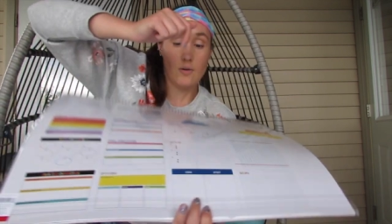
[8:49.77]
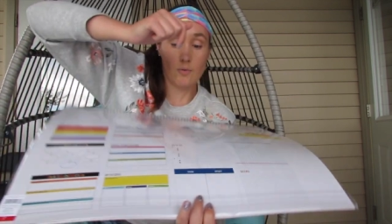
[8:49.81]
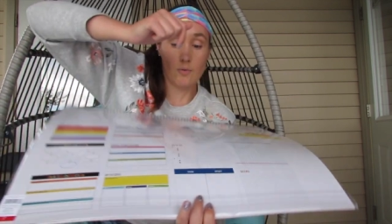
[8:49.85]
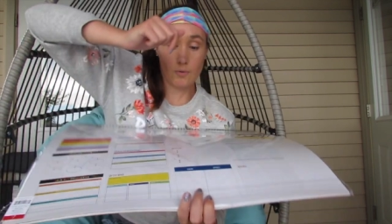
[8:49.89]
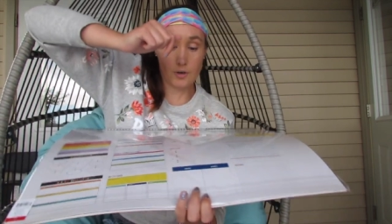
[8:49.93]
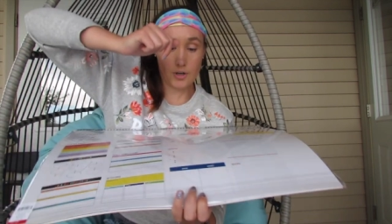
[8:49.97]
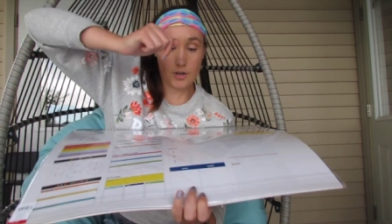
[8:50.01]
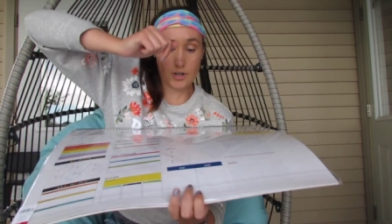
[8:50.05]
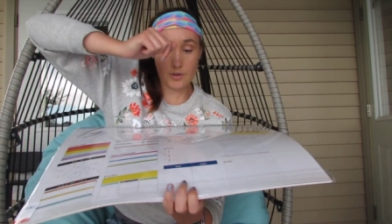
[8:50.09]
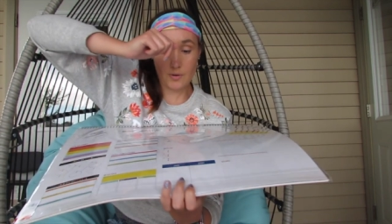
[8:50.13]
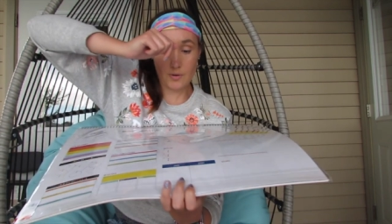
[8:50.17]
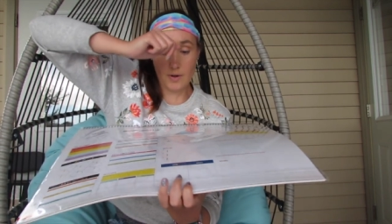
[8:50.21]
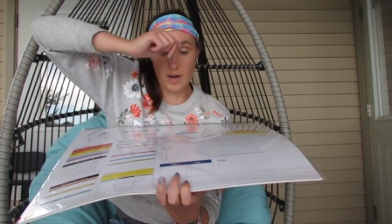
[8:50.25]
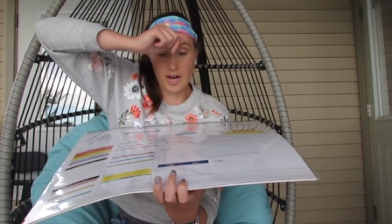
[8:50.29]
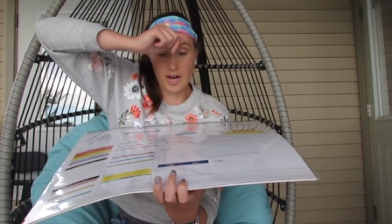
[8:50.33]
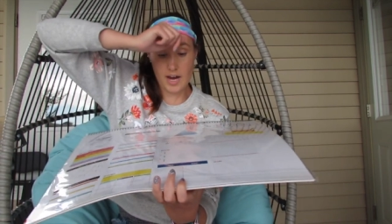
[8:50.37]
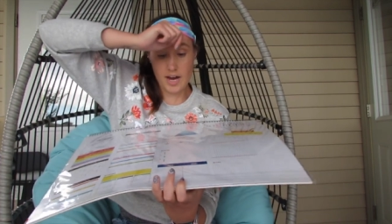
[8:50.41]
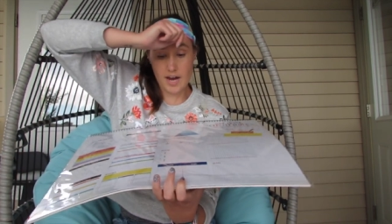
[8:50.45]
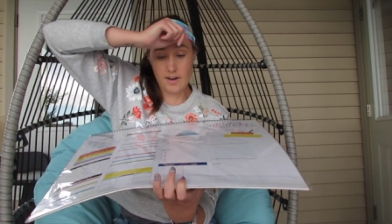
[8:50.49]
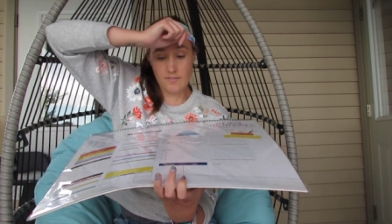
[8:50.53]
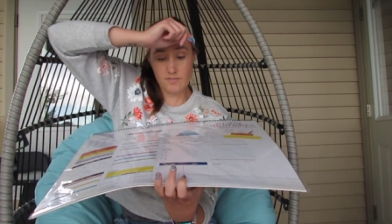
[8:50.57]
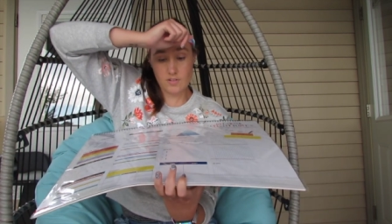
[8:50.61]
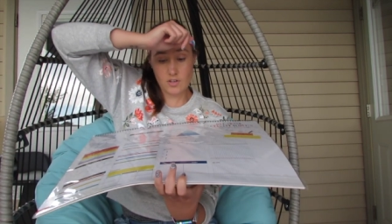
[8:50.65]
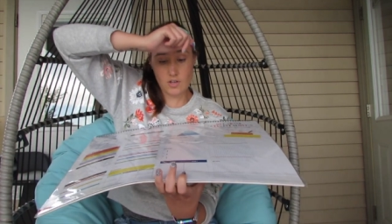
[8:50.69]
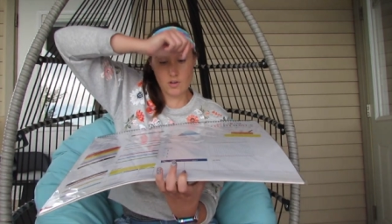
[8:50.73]
where you
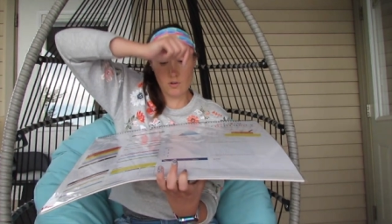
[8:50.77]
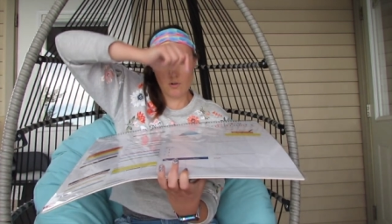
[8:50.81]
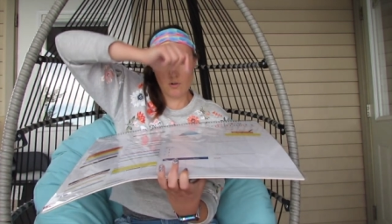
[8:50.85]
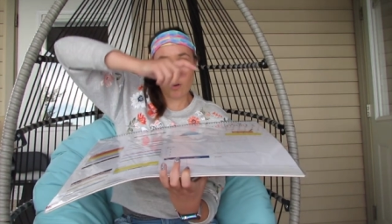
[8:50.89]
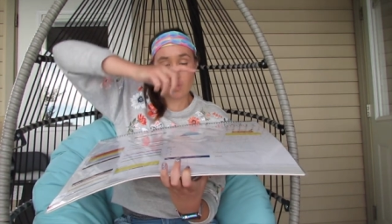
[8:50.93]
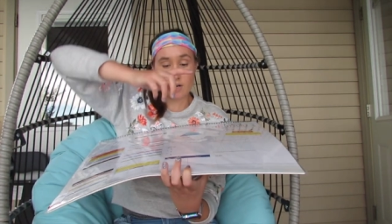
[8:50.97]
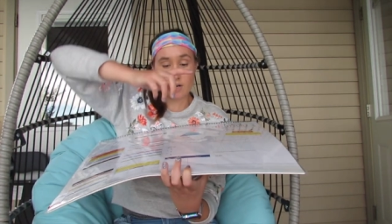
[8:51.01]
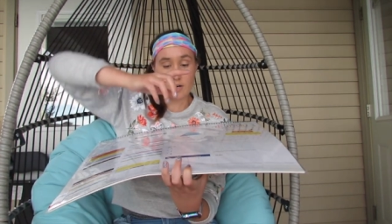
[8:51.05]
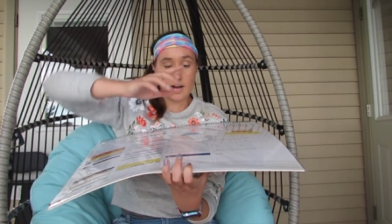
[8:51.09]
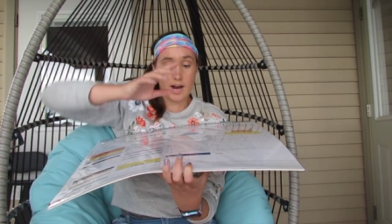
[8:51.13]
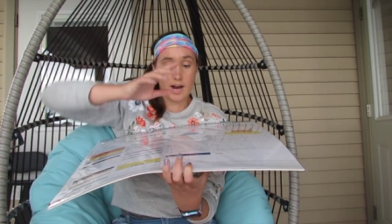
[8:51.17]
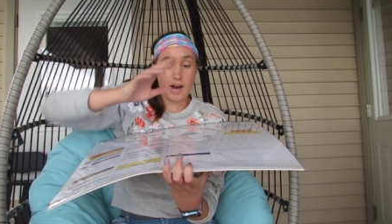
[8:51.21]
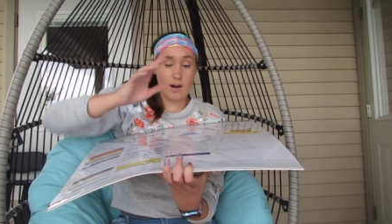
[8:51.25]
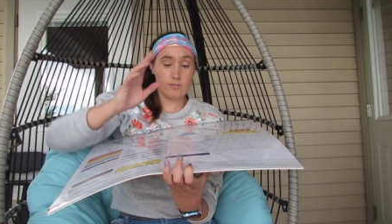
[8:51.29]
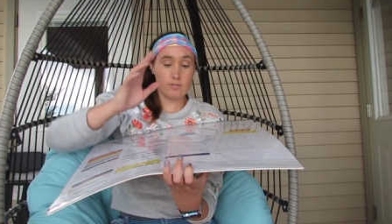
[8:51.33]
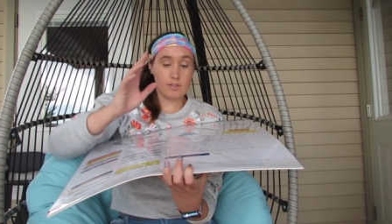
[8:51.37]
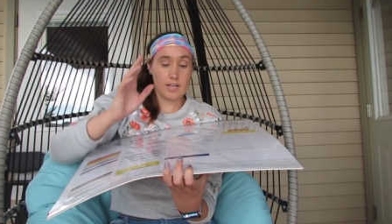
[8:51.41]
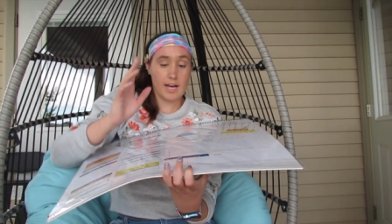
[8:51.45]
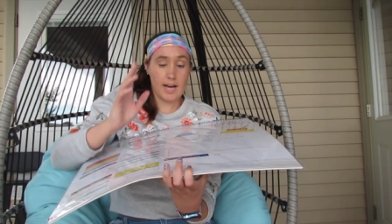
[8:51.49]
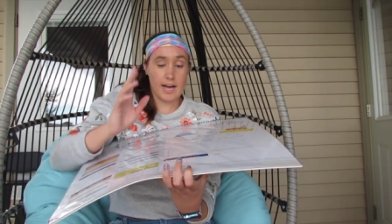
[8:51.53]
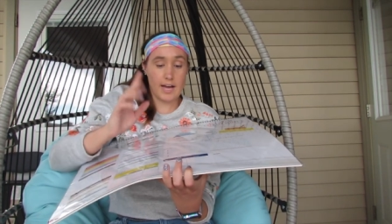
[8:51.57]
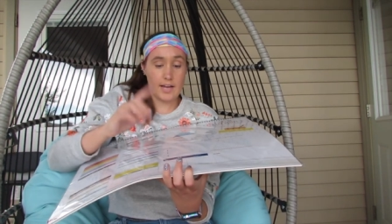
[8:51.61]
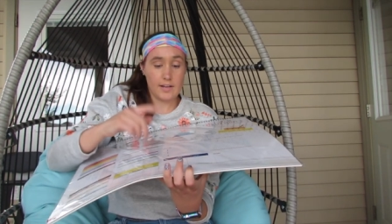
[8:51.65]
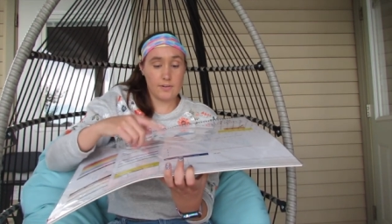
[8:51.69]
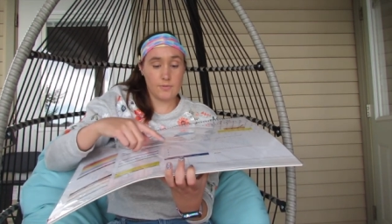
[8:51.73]
have your
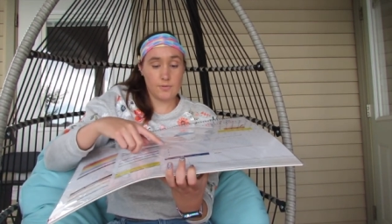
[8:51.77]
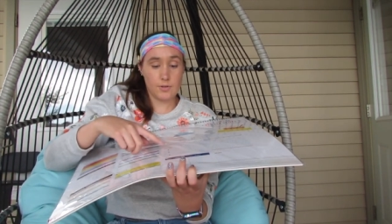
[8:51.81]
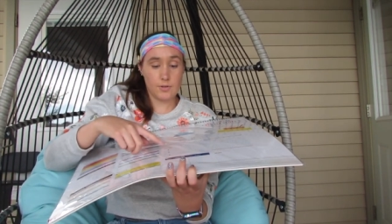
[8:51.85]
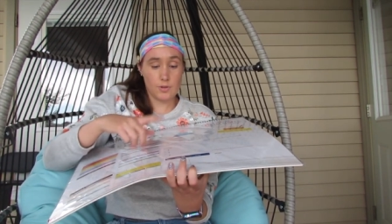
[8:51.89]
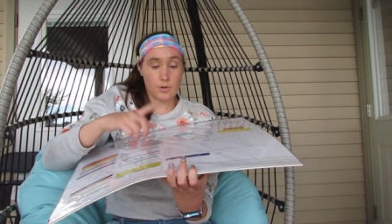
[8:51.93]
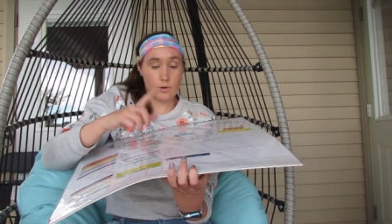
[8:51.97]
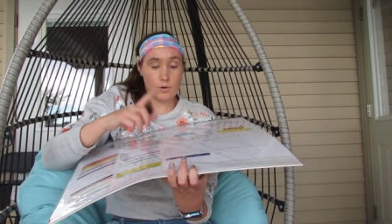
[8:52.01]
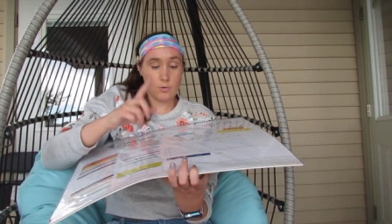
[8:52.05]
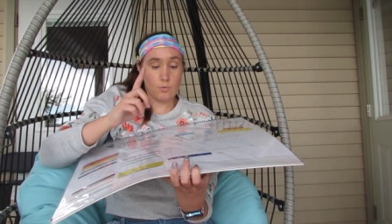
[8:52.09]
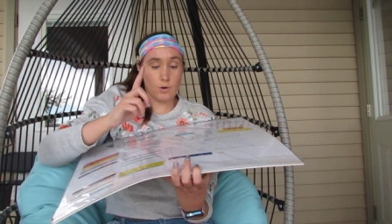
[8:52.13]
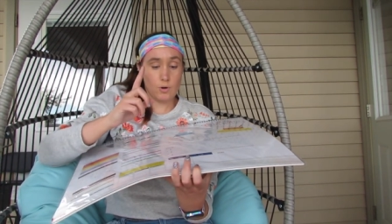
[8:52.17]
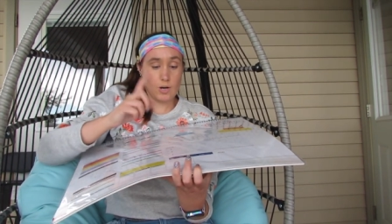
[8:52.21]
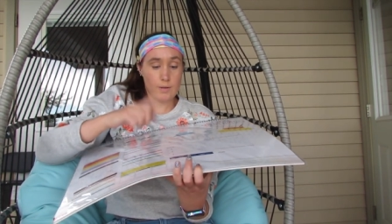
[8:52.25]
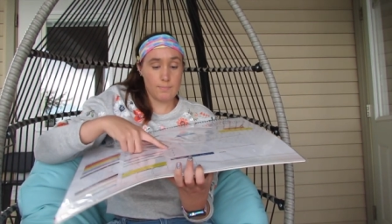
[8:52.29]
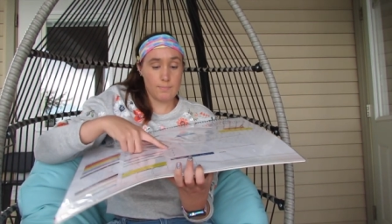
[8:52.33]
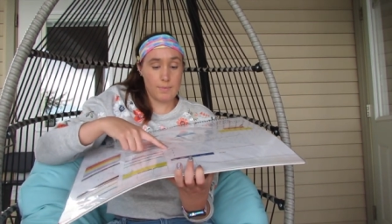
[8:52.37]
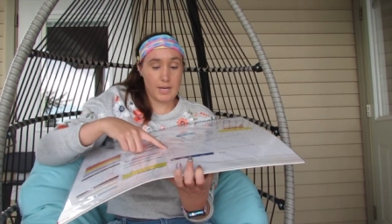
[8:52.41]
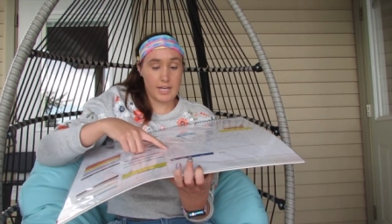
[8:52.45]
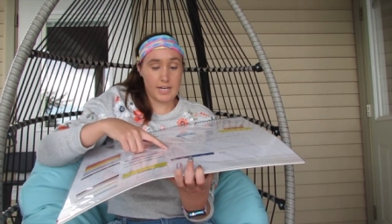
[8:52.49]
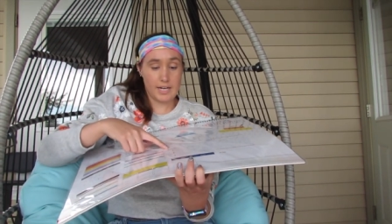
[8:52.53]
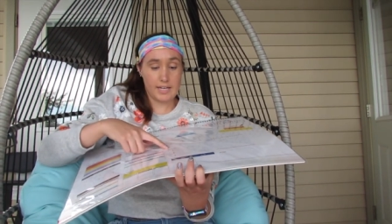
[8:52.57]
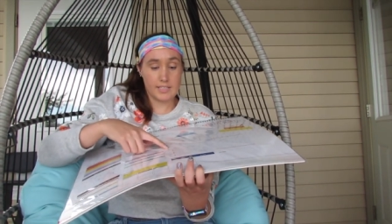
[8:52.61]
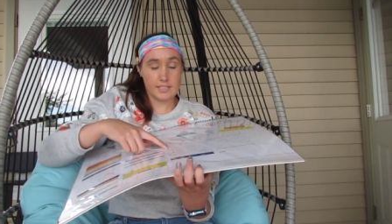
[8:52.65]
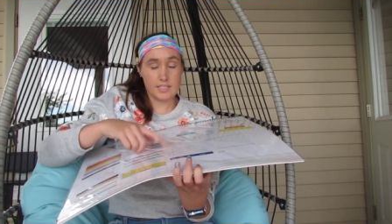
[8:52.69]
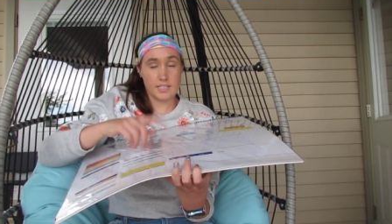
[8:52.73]
outline with your one
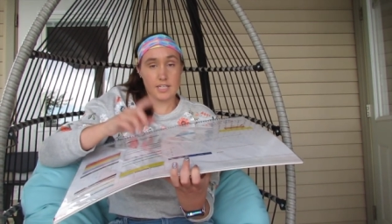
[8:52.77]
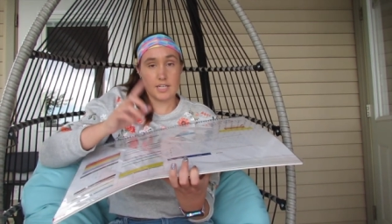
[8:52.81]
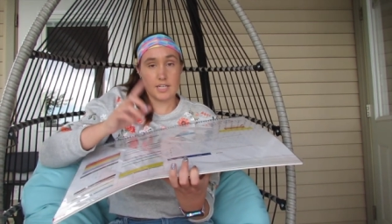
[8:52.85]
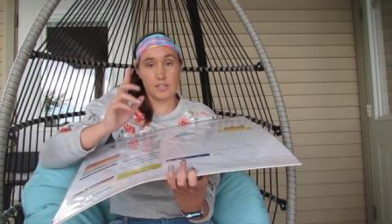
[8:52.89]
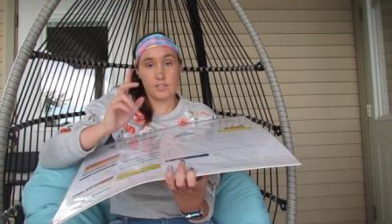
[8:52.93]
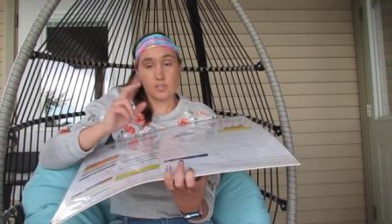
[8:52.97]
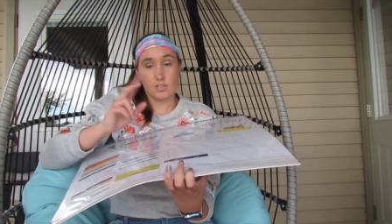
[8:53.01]
main idea,